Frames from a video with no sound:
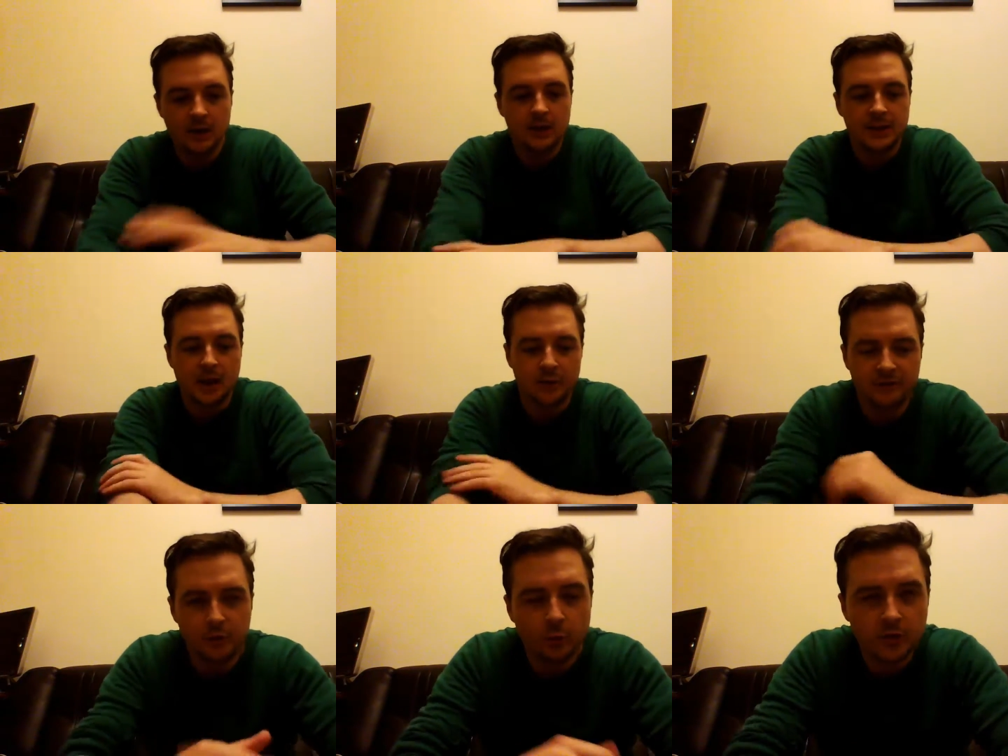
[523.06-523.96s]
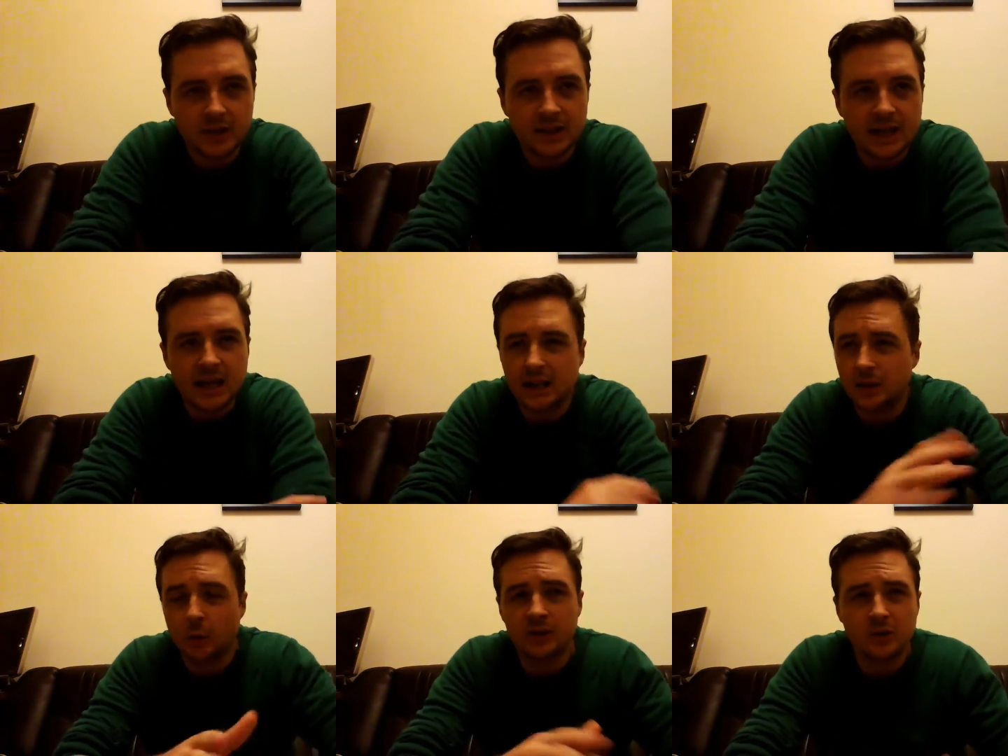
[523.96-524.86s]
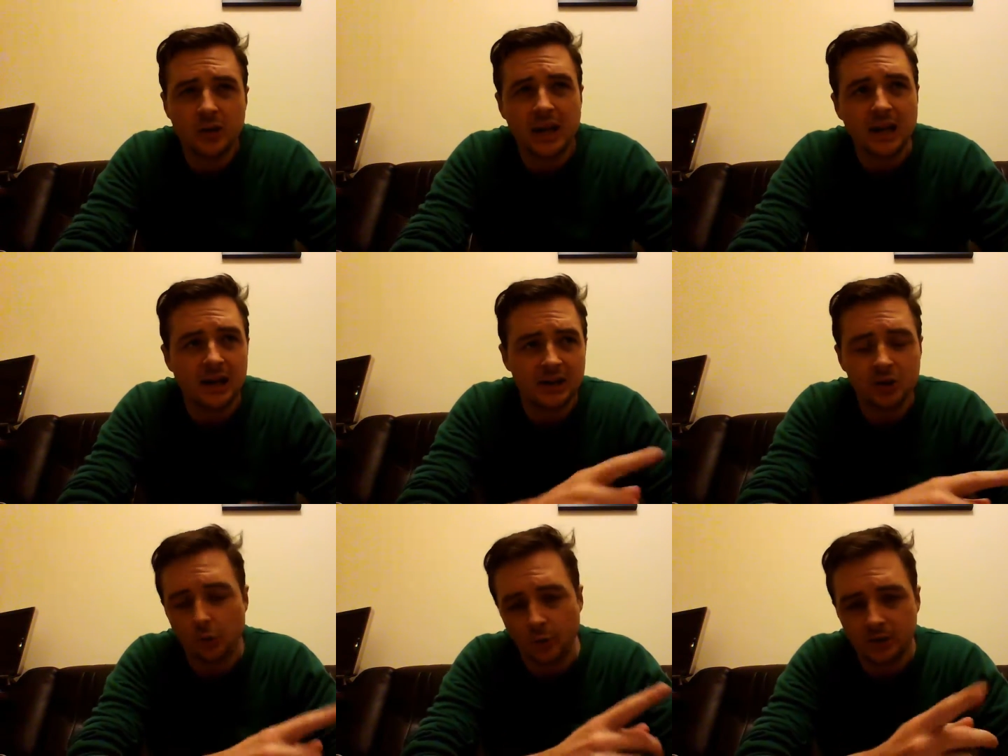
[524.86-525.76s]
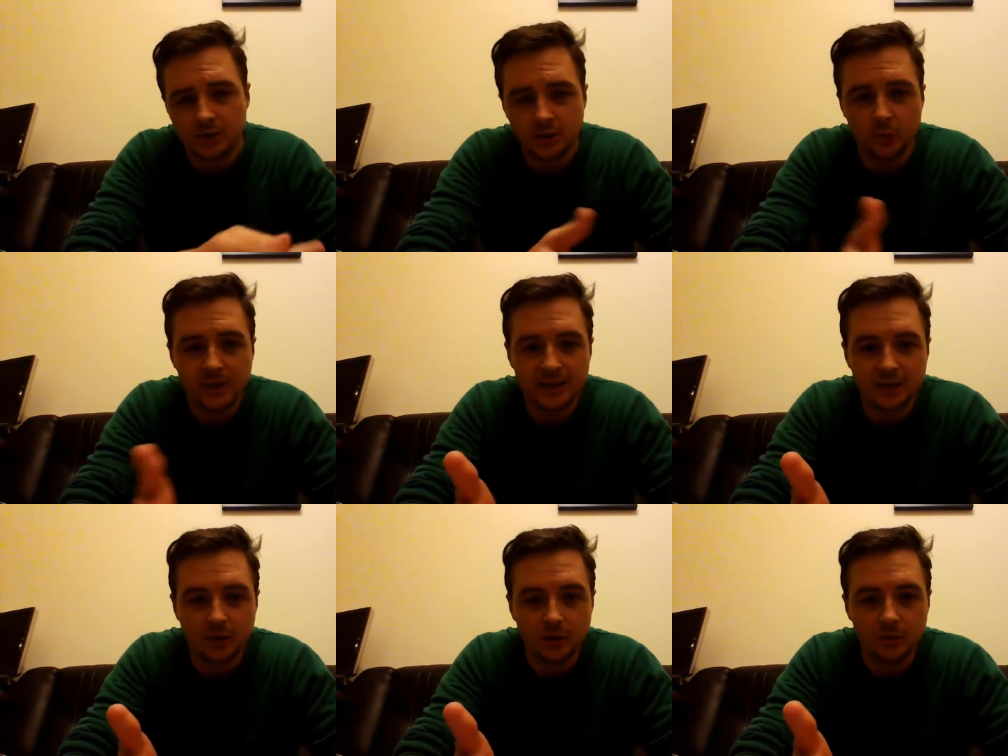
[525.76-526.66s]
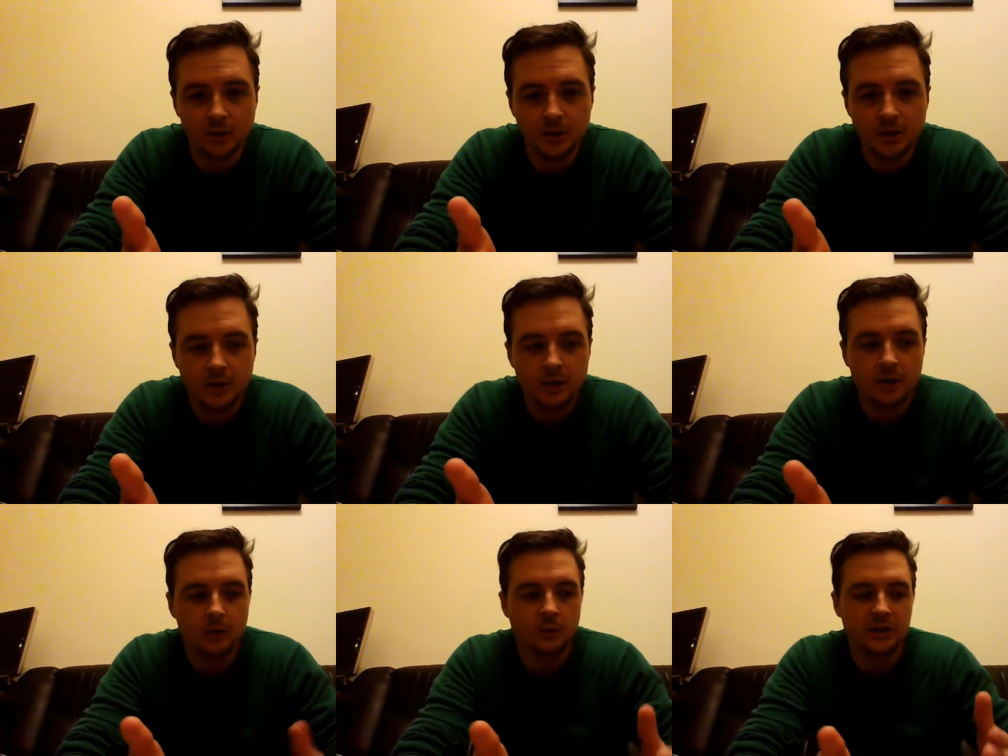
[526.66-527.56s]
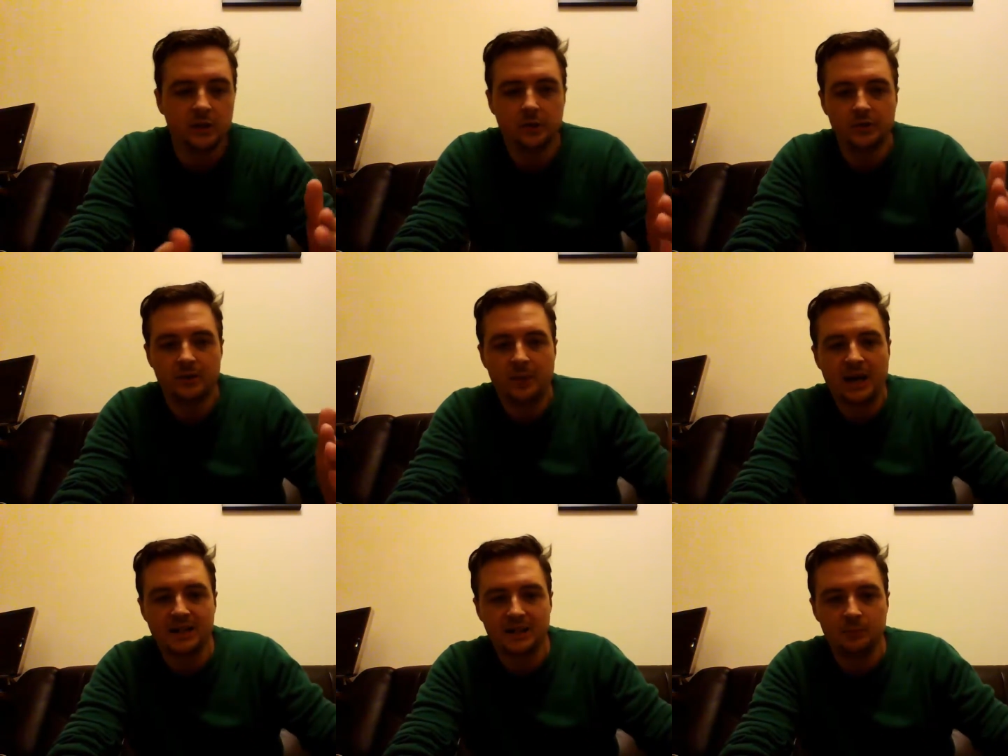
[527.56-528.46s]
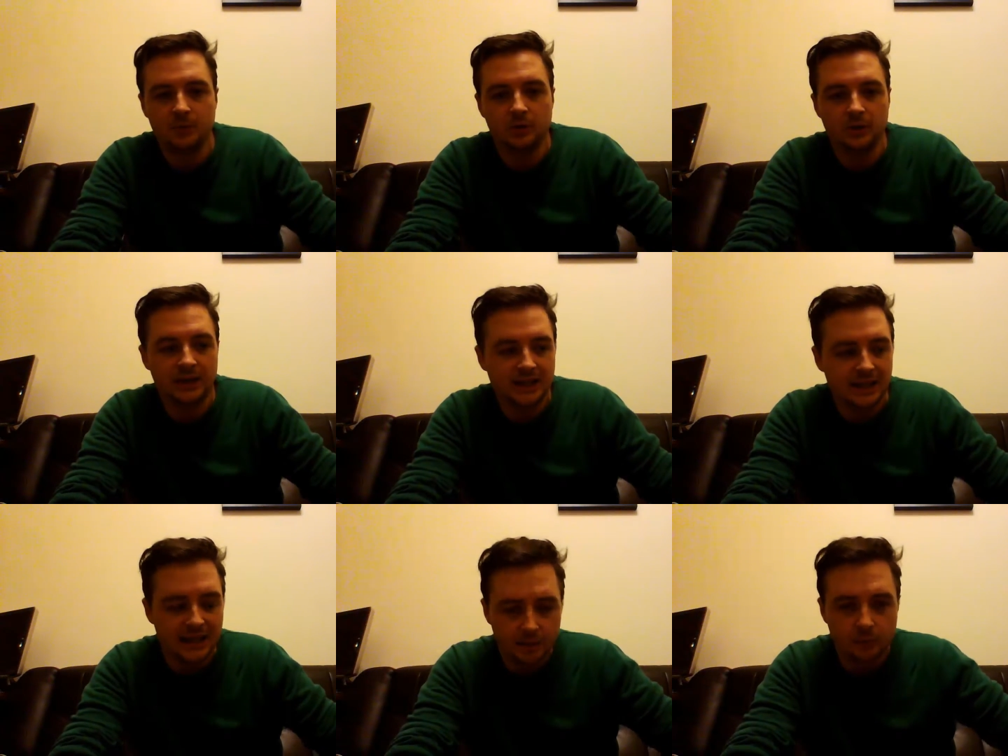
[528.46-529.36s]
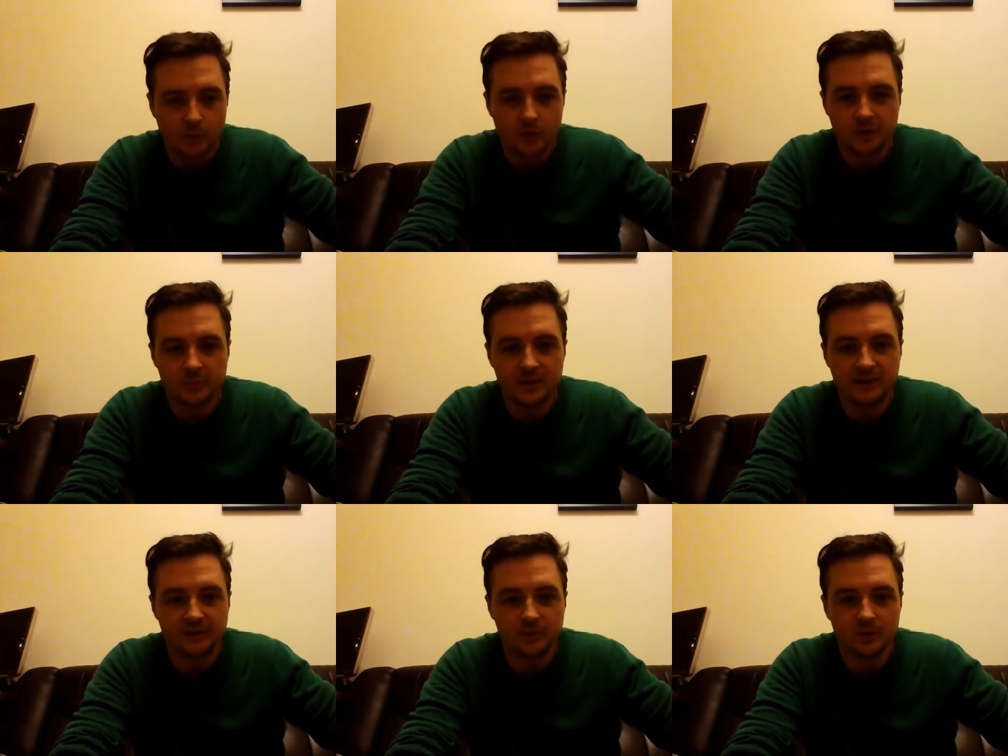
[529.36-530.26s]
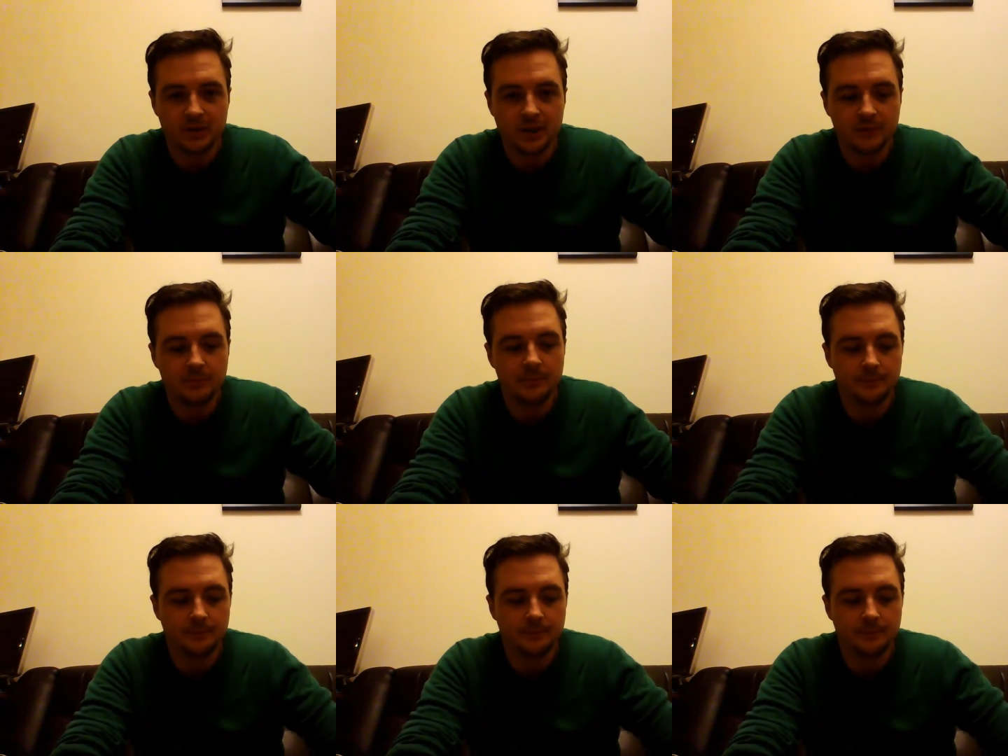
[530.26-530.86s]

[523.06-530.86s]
Now, if you were to say, no, it's okay, I saw it 2 weeks ago, when you use the past simple, it's a little more specific with time.